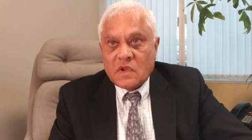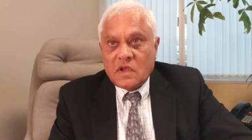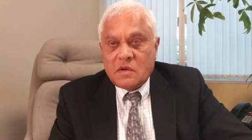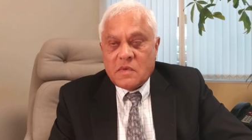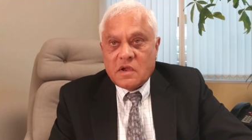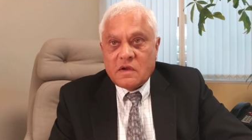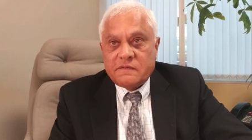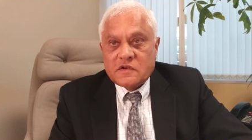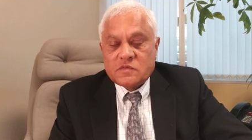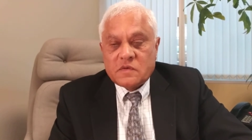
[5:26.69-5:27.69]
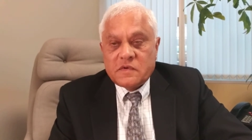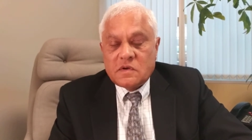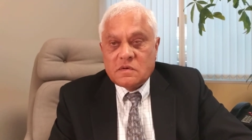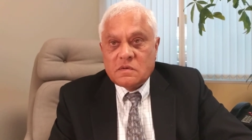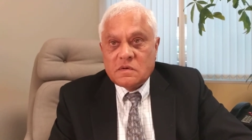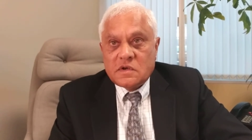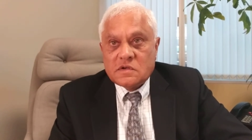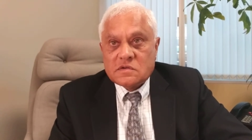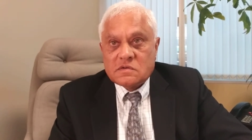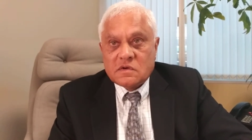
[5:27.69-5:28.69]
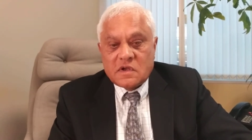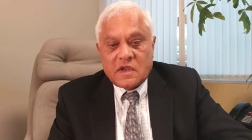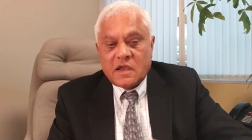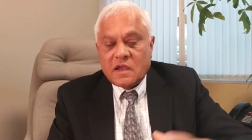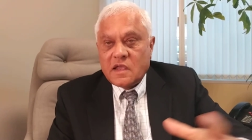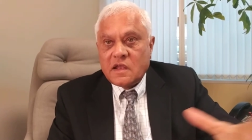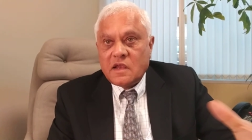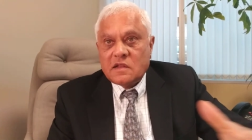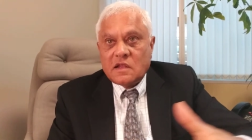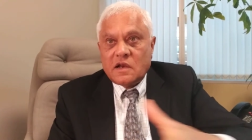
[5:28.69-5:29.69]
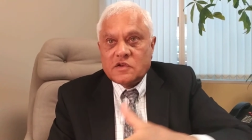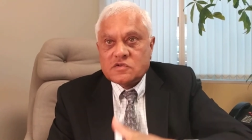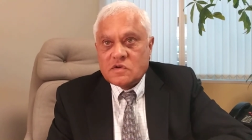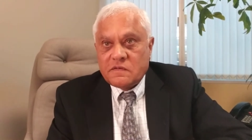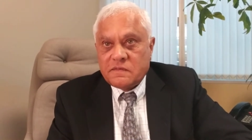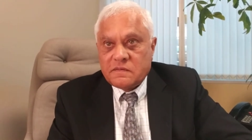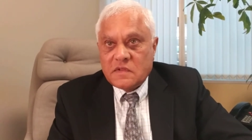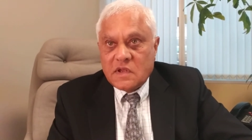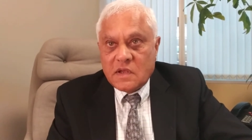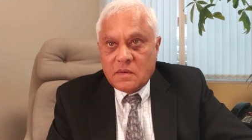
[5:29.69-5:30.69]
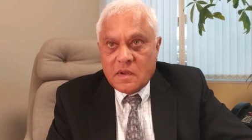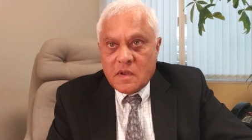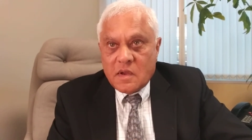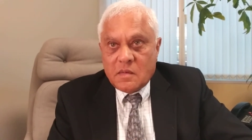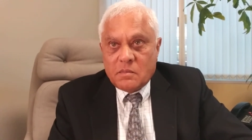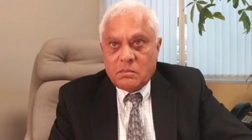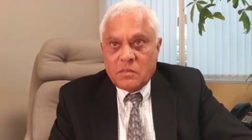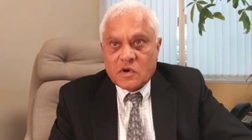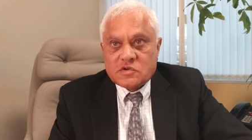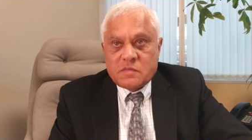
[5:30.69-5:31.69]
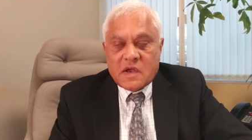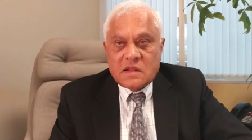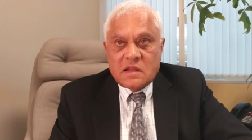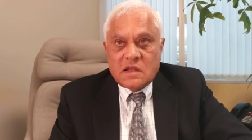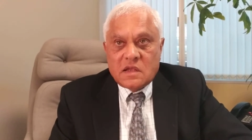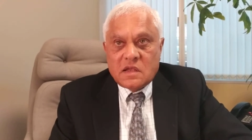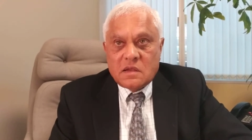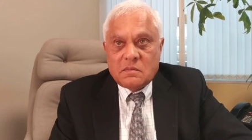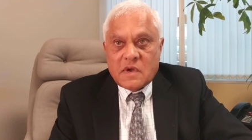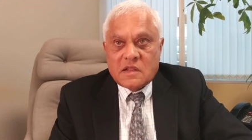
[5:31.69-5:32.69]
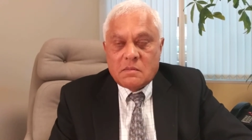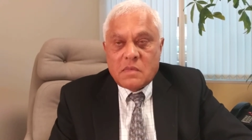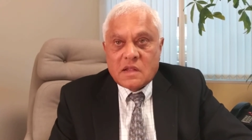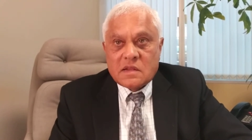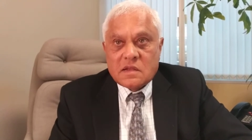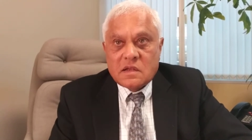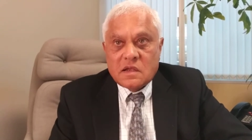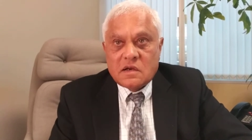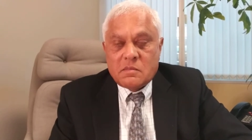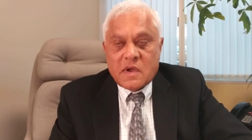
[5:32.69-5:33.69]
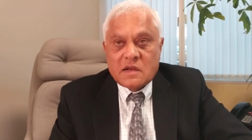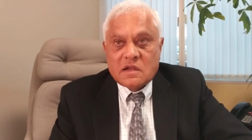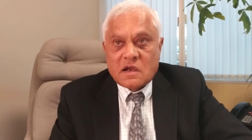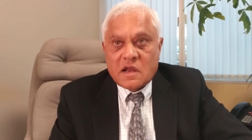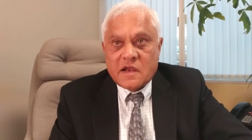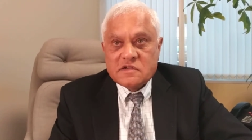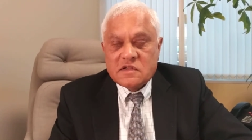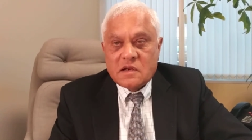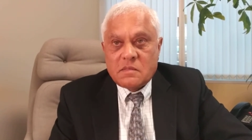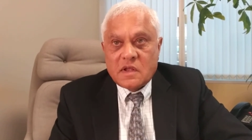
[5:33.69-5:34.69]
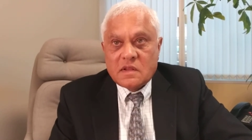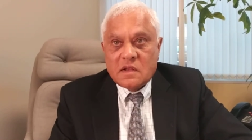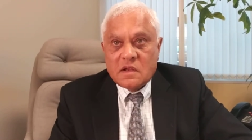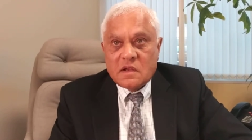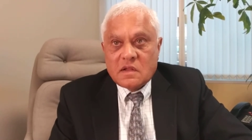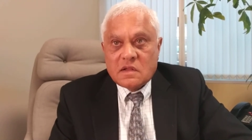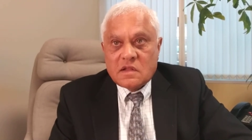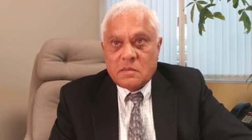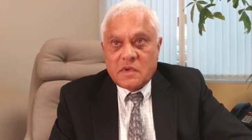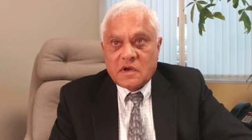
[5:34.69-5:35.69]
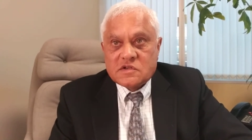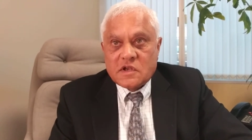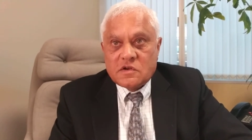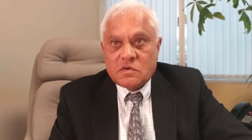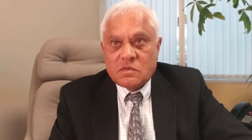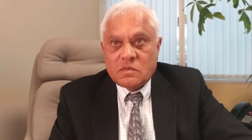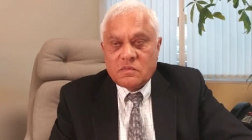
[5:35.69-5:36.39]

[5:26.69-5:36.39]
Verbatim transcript: And in my office, what we do is to create, carry the list of the books by the by the month and remind the clients in that month that their minutes are due.